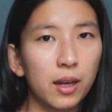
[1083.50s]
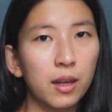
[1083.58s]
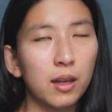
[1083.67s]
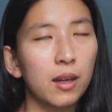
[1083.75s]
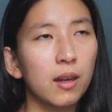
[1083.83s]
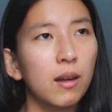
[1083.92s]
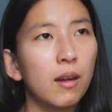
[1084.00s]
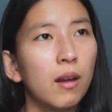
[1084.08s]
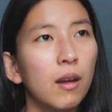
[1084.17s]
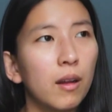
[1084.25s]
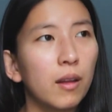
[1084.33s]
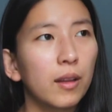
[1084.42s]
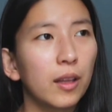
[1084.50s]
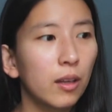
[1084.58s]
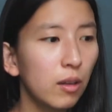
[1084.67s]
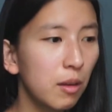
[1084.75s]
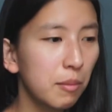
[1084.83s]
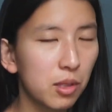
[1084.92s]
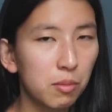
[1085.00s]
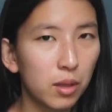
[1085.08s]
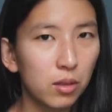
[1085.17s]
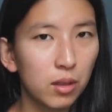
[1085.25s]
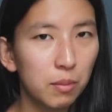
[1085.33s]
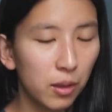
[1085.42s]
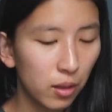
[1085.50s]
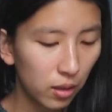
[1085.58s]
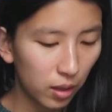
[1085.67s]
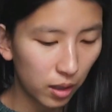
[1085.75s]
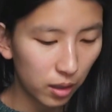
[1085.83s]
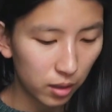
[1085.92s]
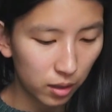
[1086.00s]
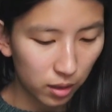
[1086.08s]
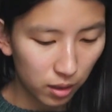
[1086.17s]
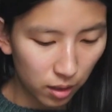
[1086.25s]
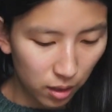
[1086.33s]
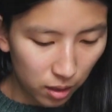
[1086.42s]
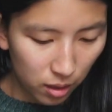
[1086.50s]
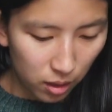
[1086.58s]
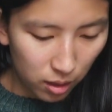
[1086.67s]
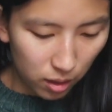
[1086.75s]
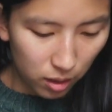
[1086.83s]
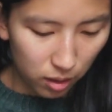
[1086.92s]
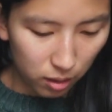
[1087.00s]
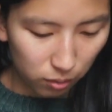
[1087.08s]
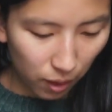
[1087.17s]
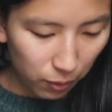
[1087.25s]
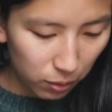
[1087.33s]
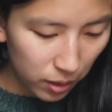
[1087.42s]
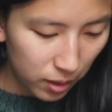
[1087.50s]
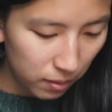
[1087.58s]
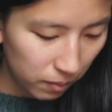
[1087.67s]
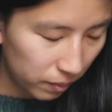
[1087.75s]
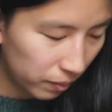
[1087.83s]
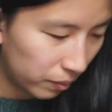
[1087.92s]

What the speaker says: I think her name is Marley Bird on Ravelry.